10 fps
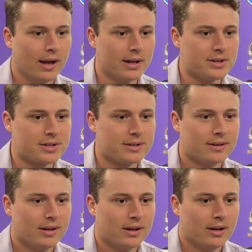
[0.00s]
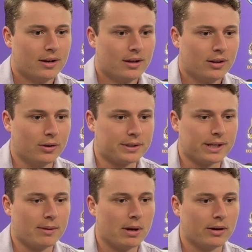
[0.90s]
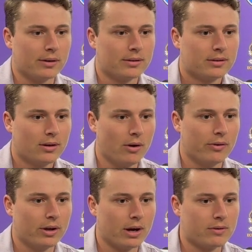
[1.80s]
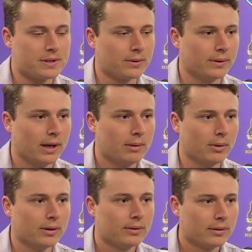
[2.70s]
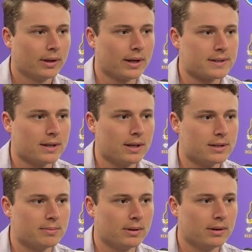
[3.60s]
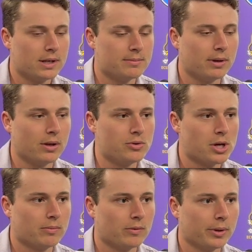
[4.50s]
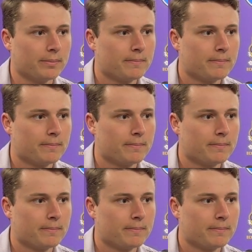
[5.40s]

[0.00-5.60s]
just look to get better over there every single day. But like I said, he's been a huge help for me.